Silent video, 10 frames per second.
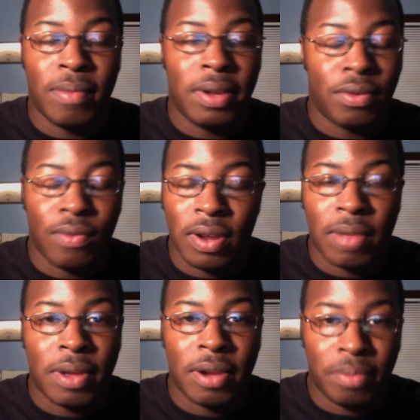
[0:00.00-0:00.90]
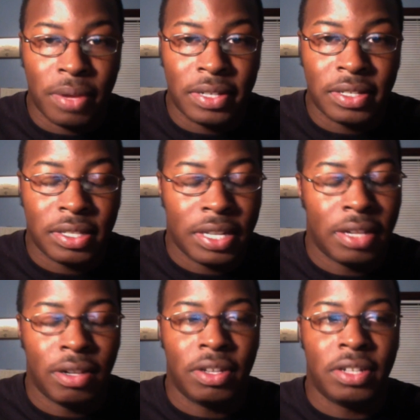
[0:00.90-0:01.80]
make the world a better place, take a
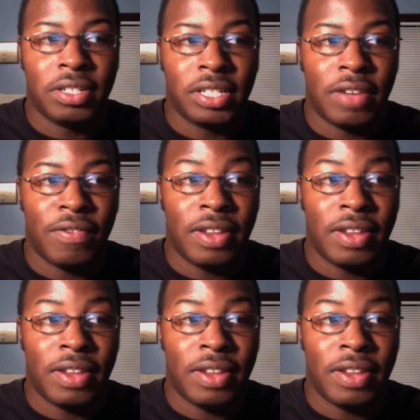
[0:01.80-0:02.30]
look at yourself,